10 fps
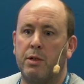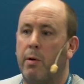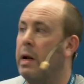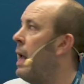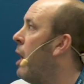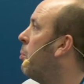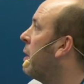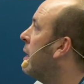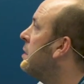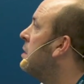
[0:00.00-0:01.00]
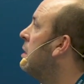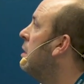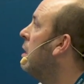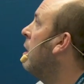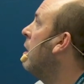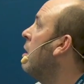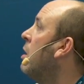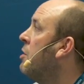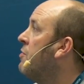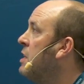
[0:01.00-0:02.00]
really helping us.
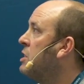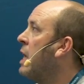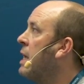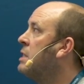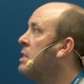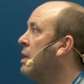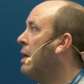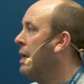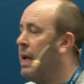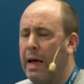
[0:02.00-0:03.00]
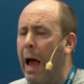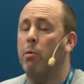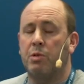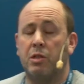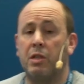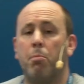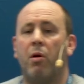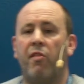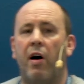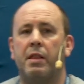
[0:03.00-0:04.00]
The first thing is it helps us
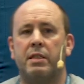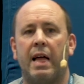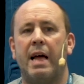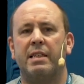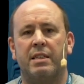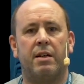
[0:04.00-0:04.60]
simplify the standards.